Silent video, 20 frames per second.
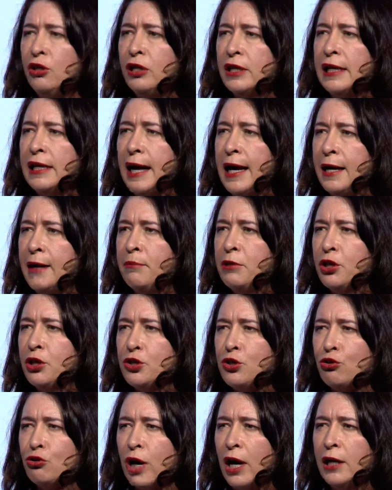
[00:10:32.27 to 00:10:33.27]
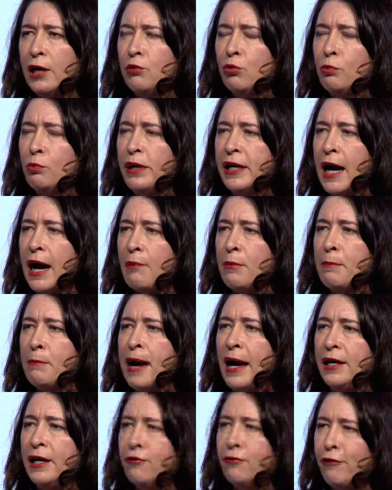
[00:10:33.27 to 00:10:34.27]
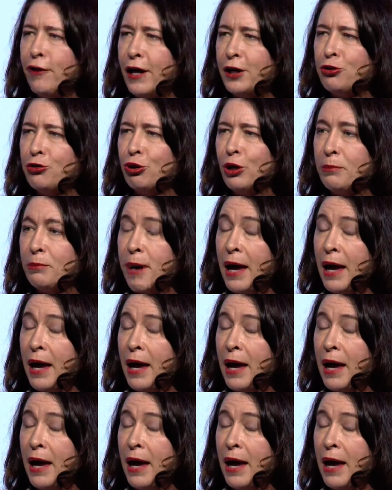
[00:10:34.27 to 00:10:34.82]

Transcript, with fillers: to claim that Australia will become a manufacturing